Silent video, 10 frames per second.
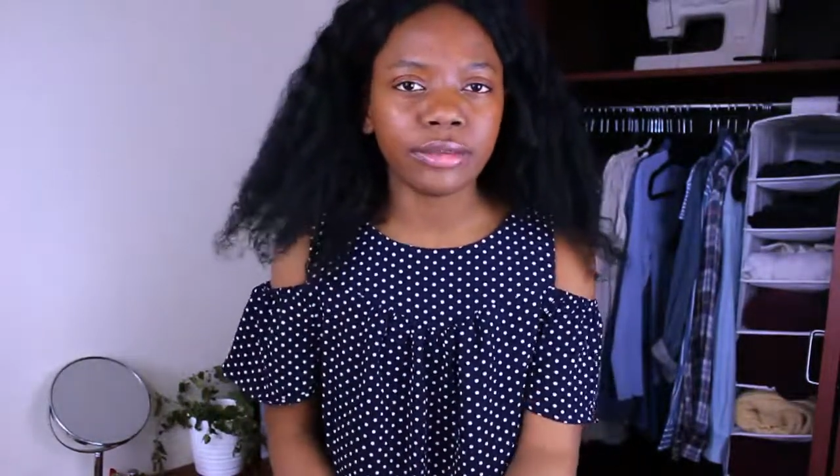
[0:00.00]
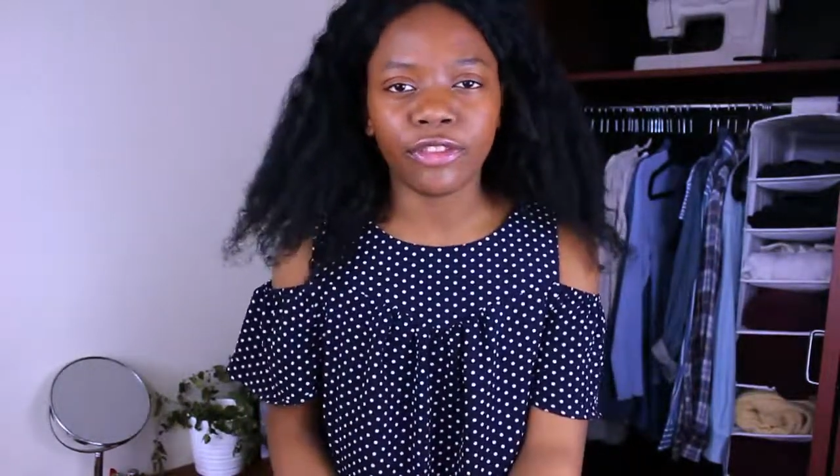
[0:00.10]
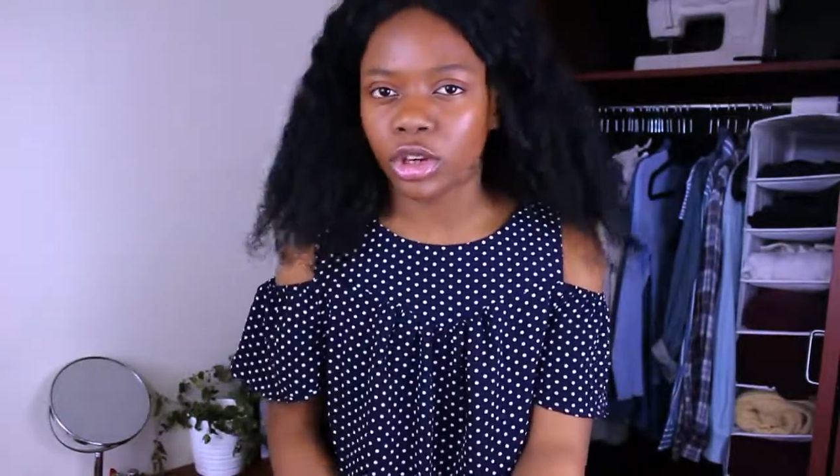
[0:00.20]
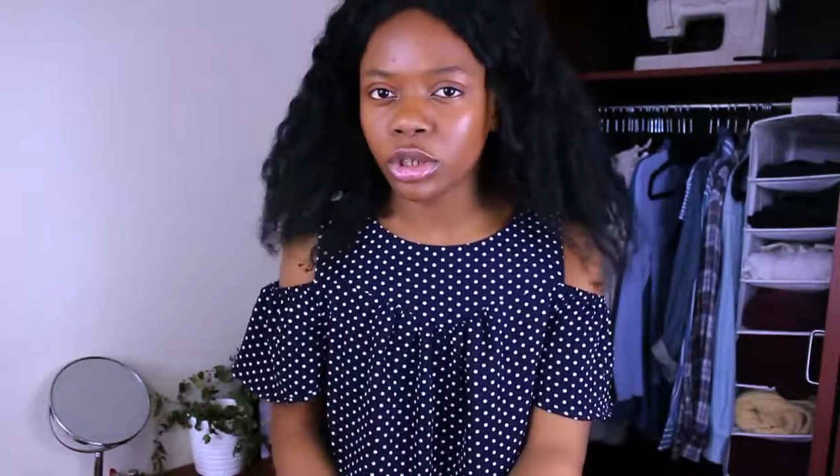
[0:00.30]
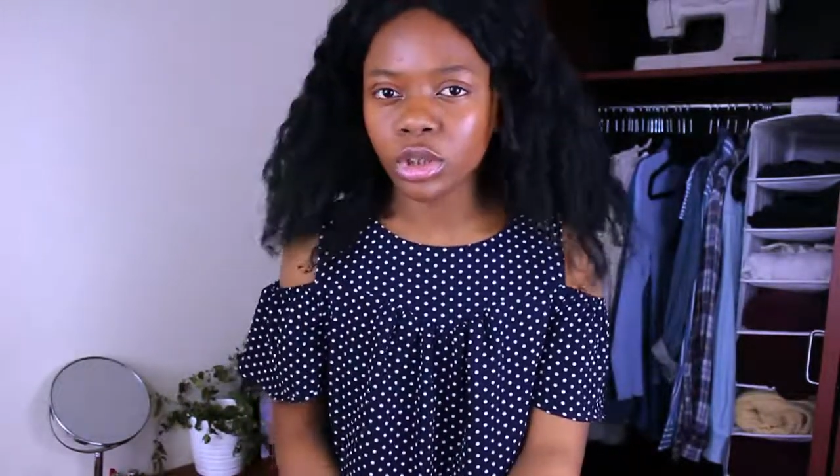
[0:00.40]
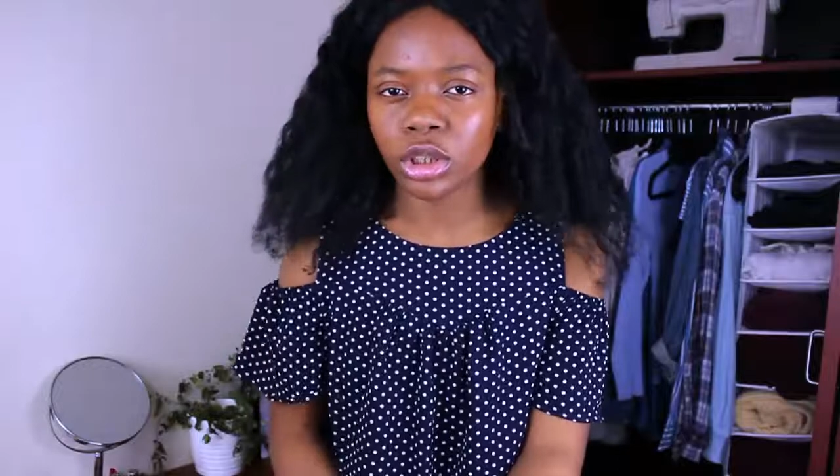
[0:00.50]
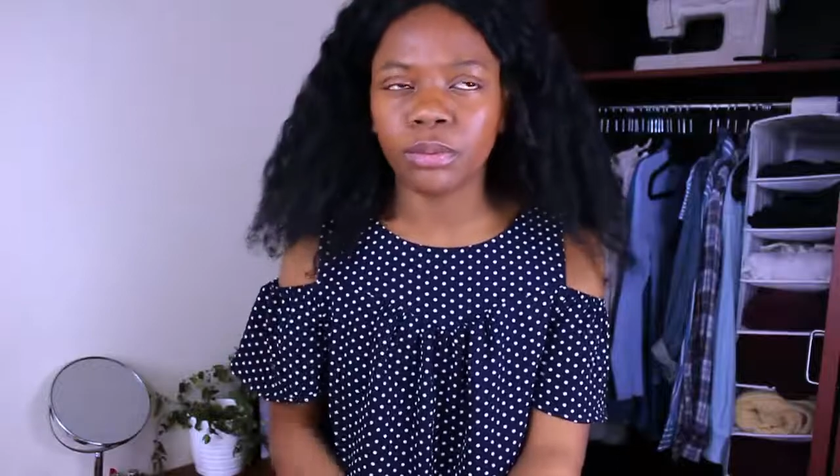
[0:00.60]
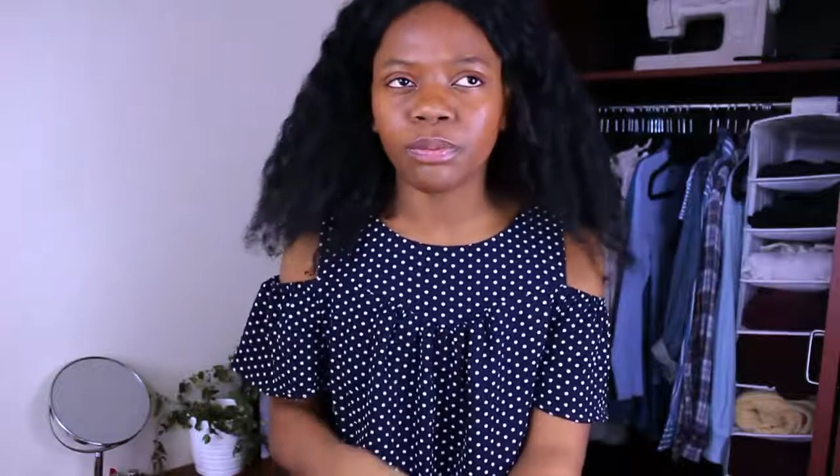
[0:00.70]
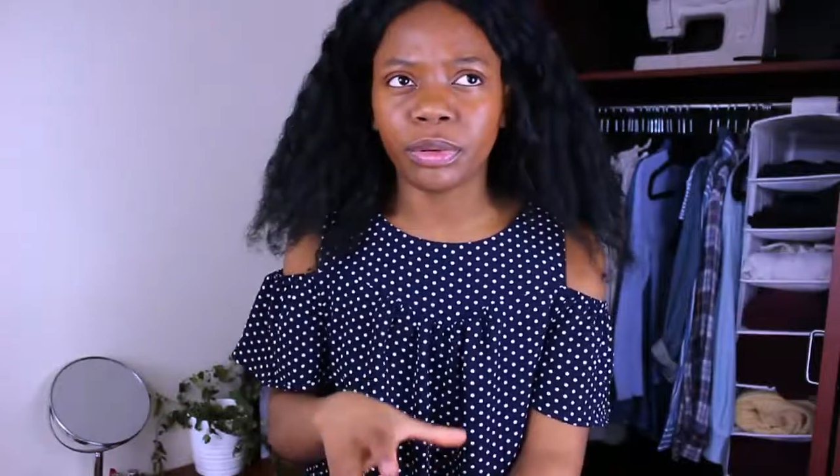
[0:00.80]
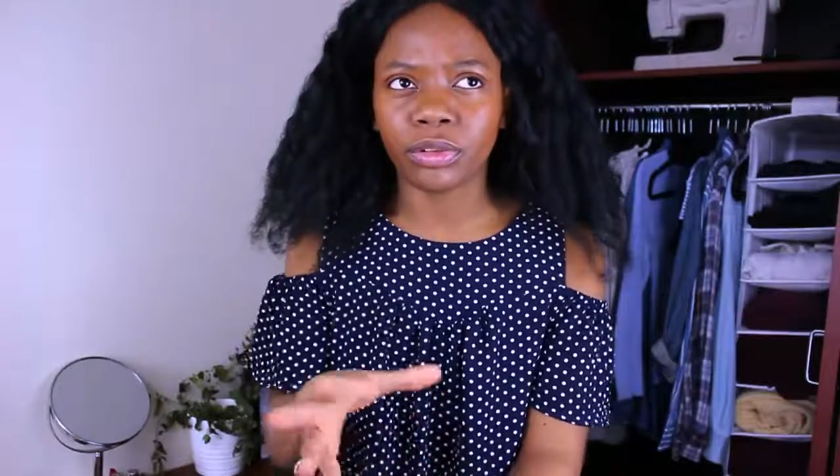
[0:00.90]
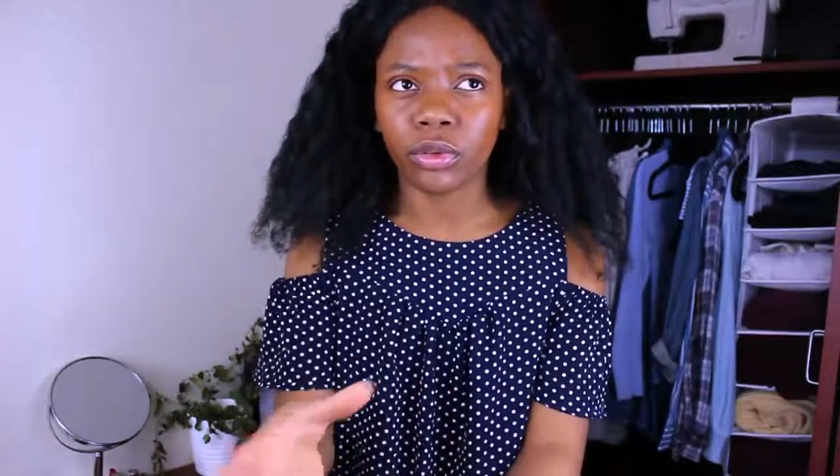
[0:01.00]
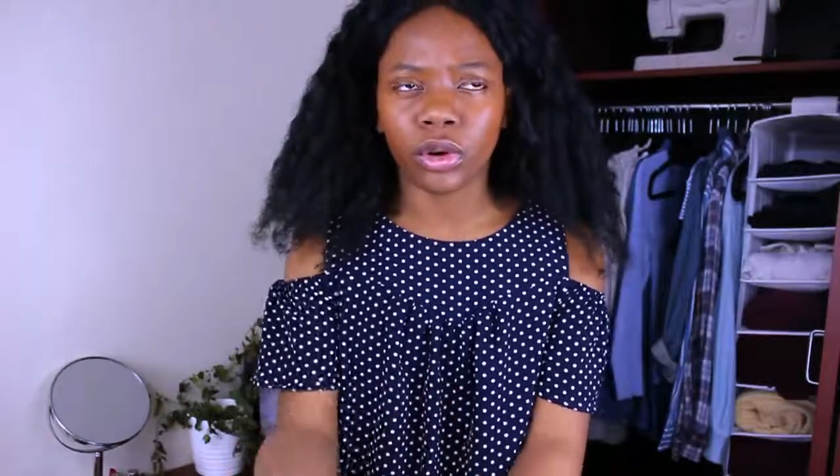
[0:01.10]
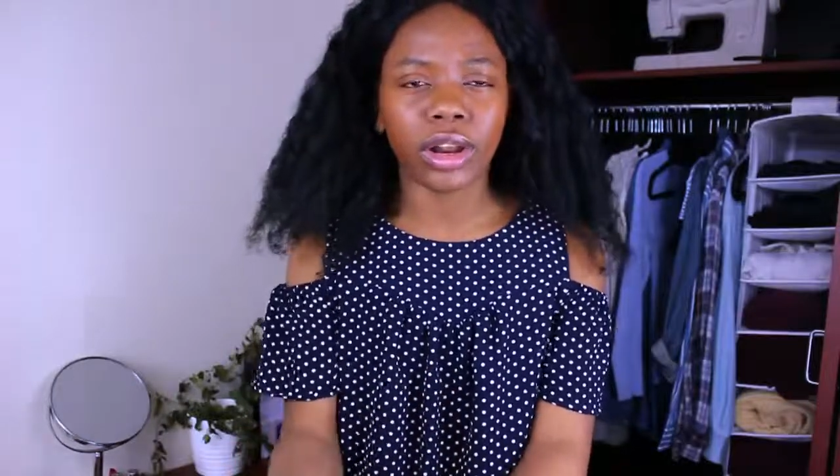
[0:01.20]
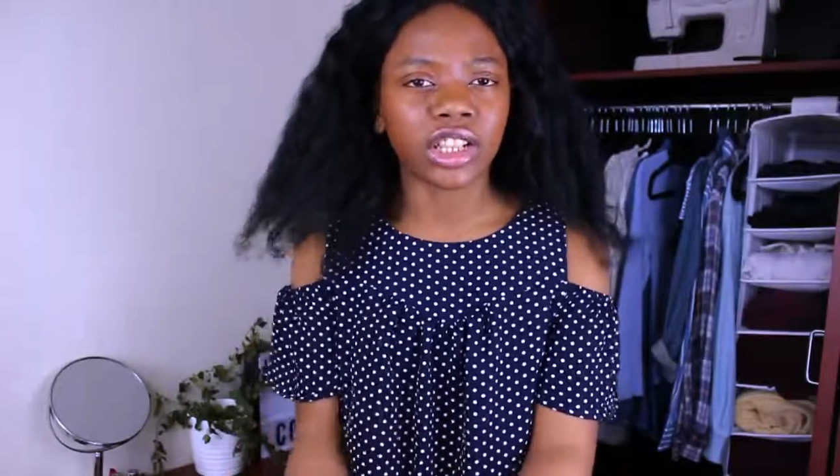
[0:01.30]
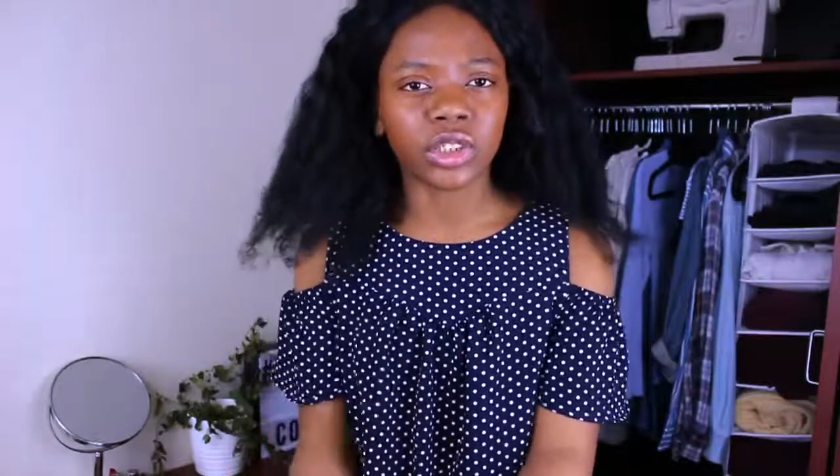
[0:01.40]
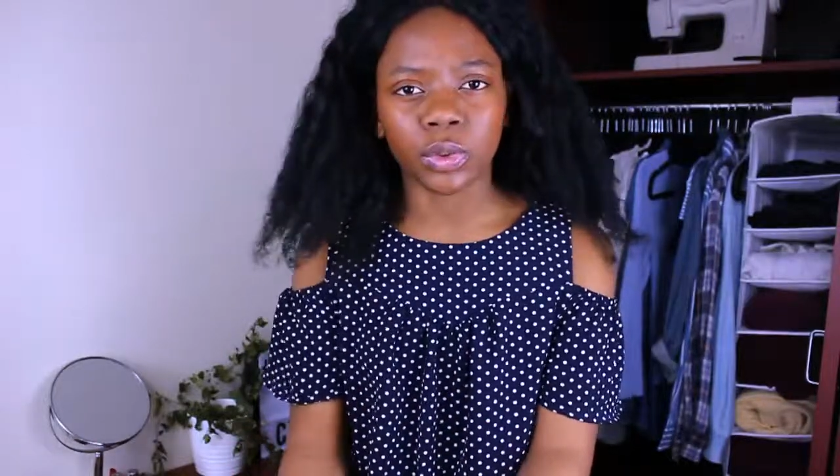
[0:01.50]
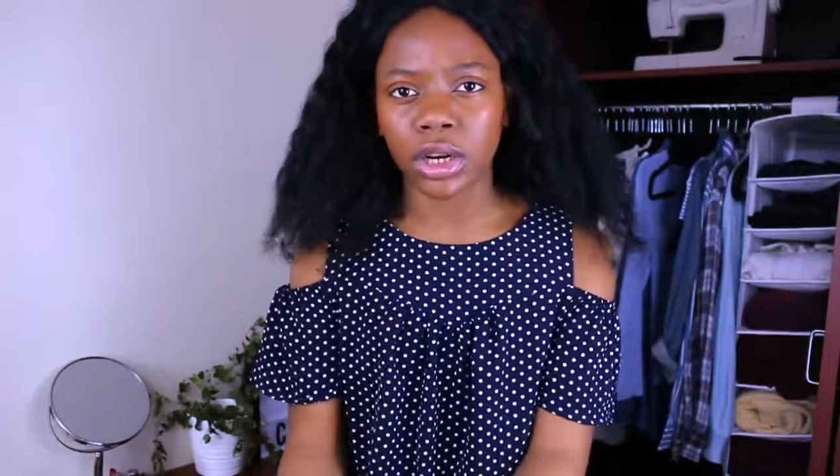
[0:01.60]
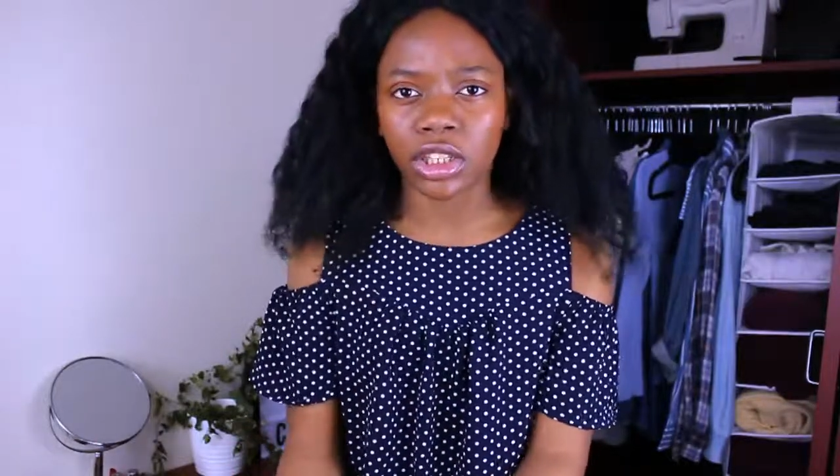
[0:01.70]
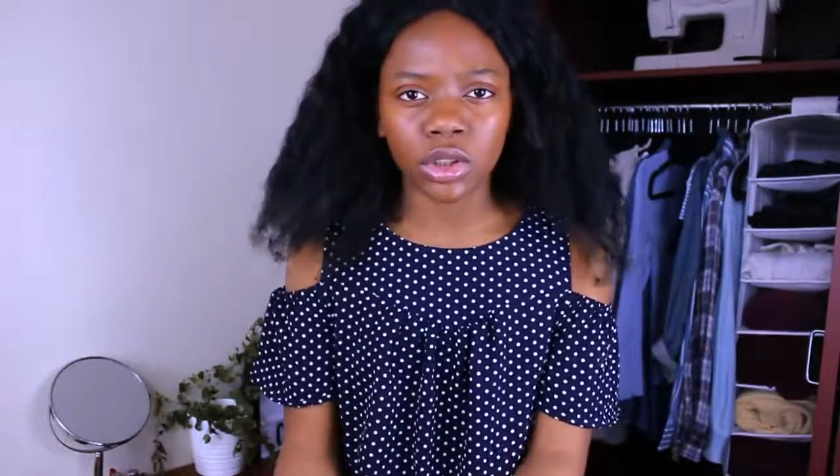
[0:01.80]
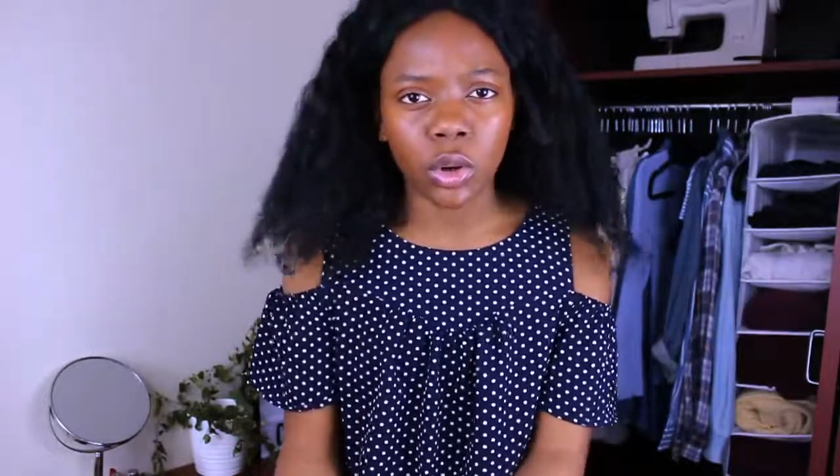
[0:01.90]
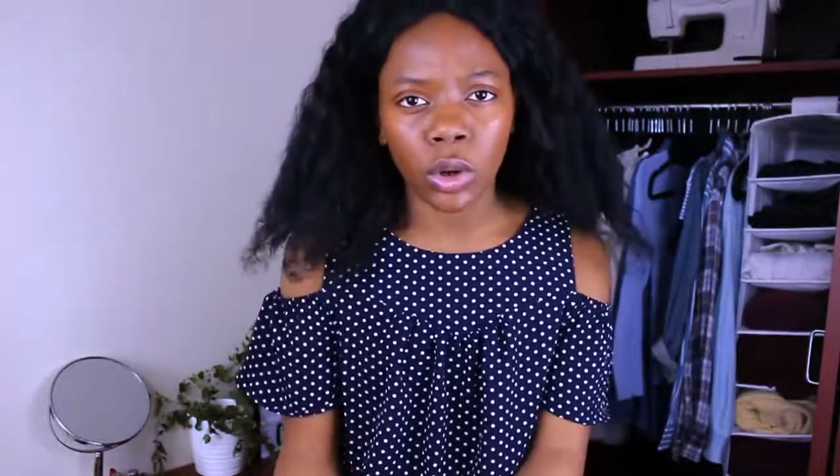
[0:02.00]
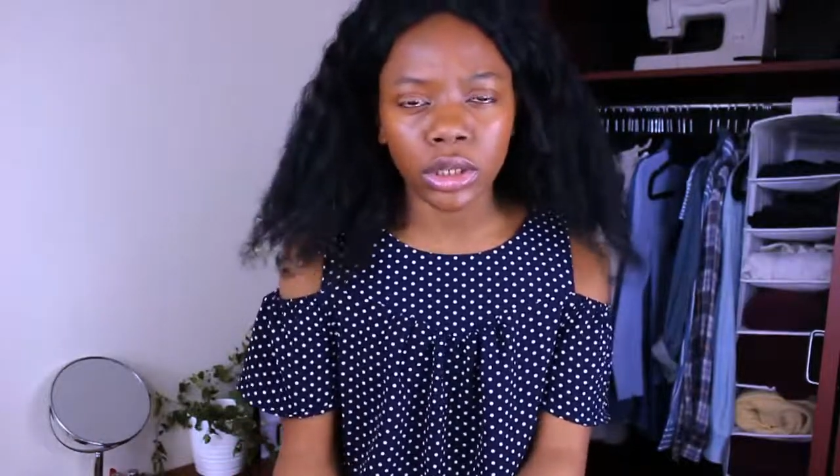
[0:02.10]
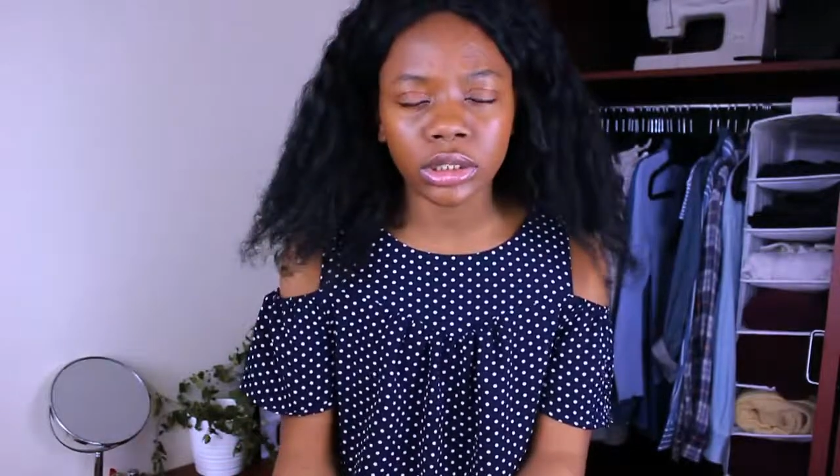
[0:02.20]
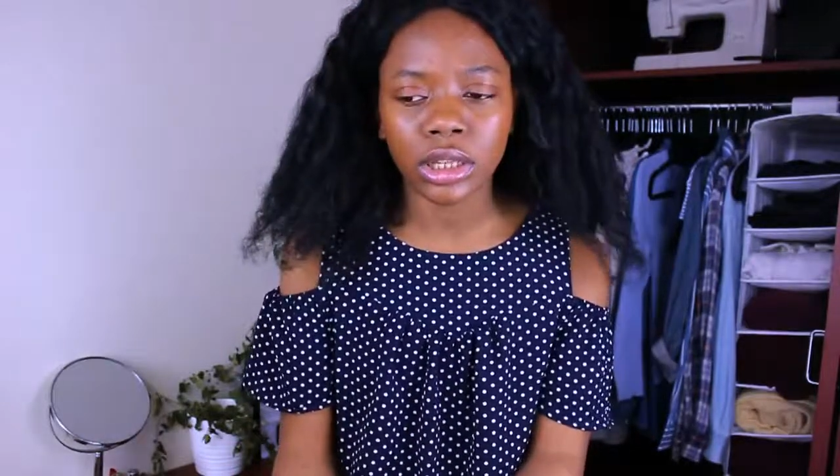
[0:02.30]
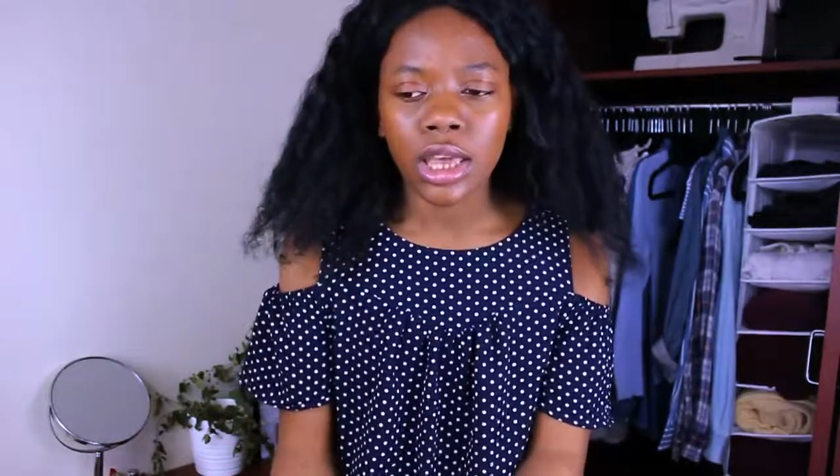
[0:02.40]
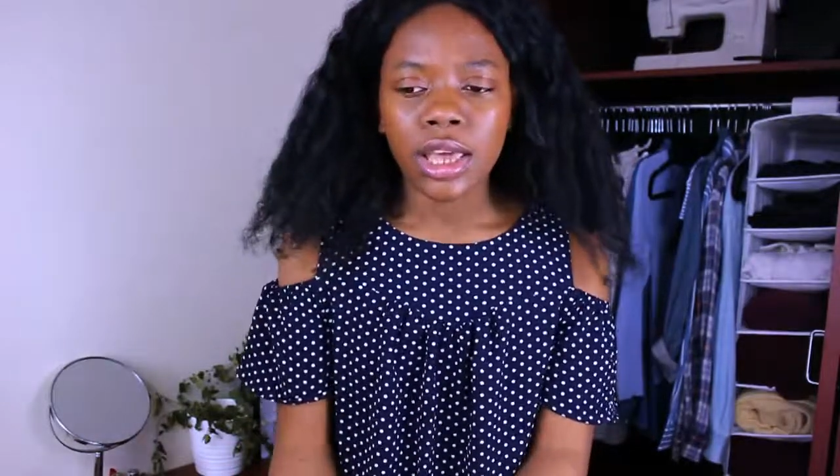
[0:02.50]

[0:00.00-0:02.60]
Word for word: furniture before it's run its course.